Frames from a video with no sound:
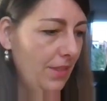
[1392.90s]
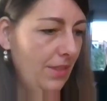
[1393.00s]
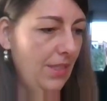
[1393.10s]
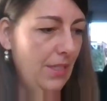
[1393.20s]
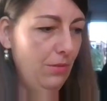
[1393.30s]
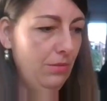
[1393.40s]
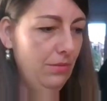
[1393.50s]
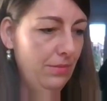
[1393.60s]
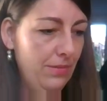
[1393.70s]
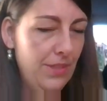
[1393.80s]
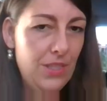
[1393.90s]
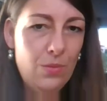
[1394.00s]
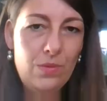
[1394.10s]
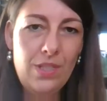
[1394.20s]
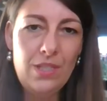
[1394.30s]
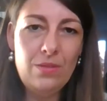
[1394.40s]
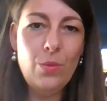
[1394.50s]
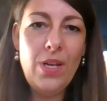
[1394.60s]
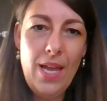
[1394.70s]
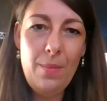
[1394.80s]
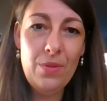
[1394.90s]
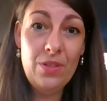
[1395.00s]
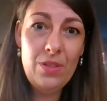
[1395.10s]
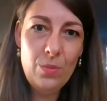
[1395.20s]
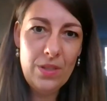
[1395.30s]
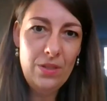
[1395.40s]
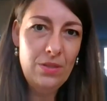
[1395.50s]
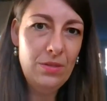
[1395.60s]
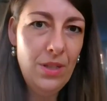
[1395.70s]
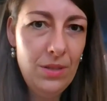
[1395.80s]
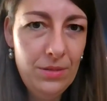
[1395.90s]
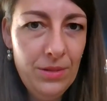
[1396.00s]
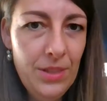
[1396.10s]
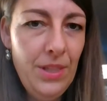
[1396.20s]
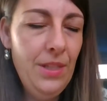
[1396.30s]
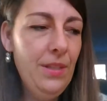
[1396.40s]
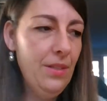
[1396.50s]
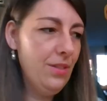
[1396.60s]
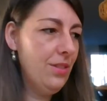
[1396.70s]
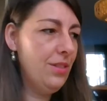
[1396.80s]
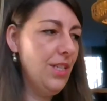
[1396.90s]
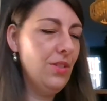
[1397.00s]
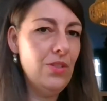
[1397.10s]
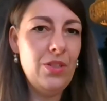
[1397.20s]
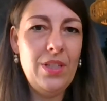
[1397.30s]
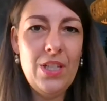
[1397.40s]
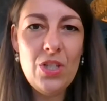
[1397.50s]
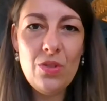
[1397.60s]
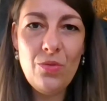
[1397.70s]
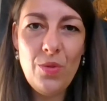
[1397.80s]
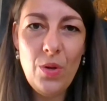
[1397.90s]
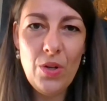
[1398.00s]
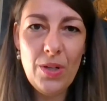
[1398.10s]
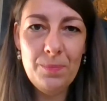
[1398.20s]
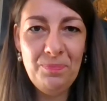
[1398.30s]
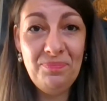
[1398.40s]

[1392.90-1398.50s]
Ow. That's what happens when you go sit on your kitchen floor.